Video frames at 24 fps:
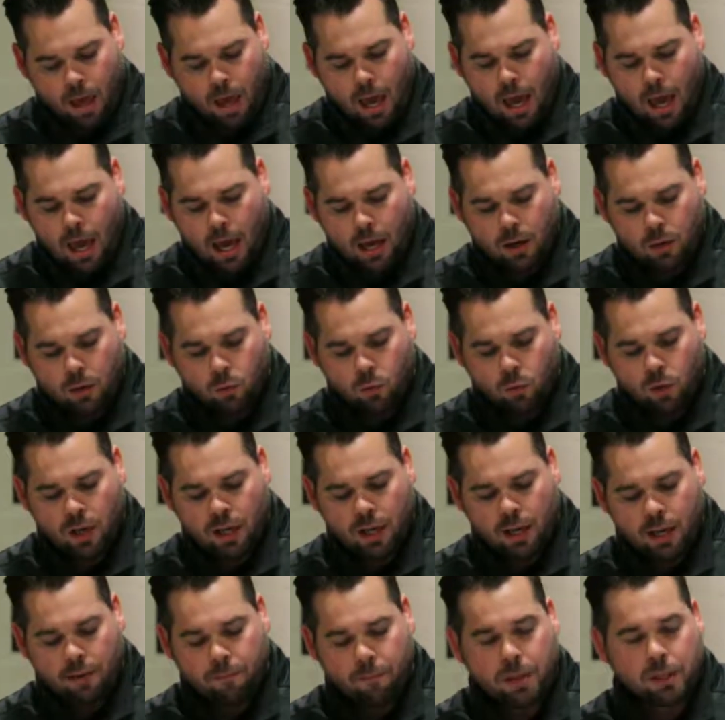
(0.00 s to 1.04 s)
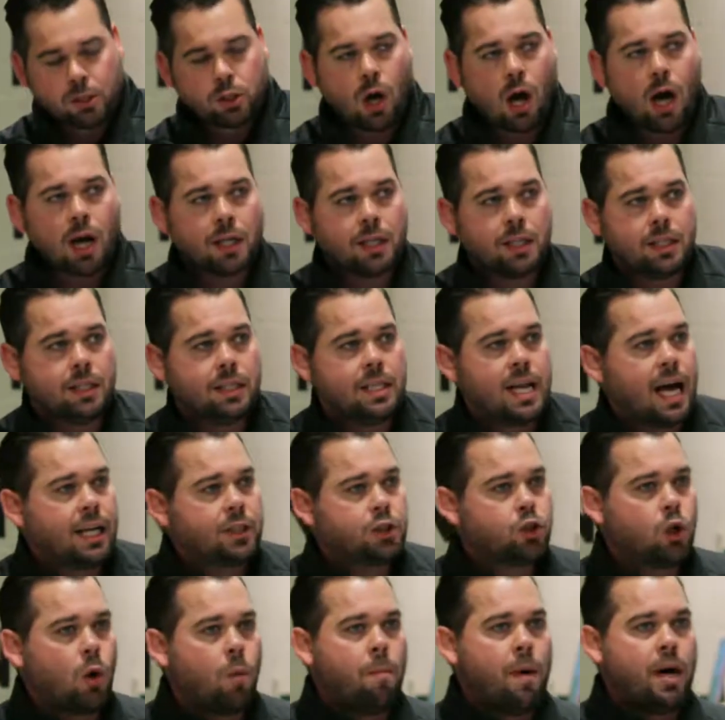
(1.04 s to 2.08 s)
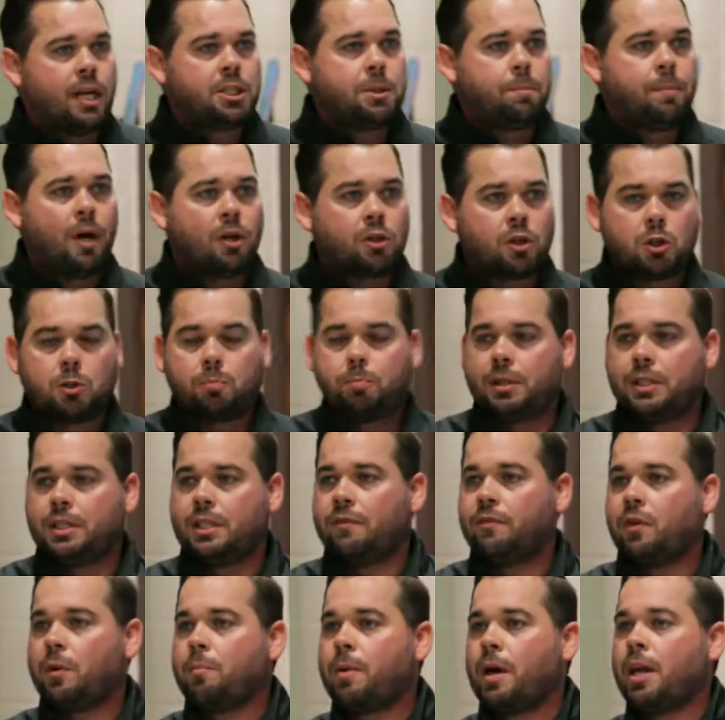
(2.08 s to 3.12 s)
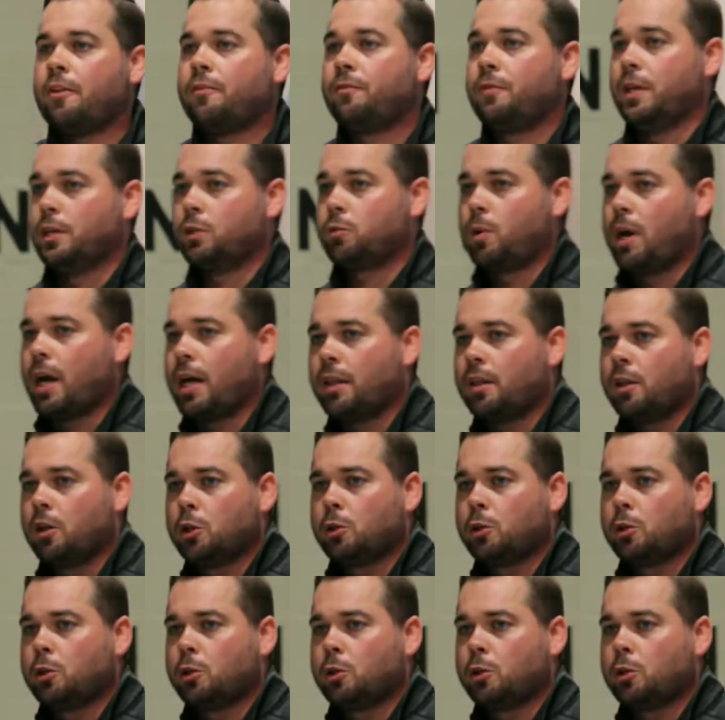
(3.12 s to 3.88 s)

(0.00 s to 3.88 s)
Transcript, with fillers: And we have been talking not so much about the specific benefits, right?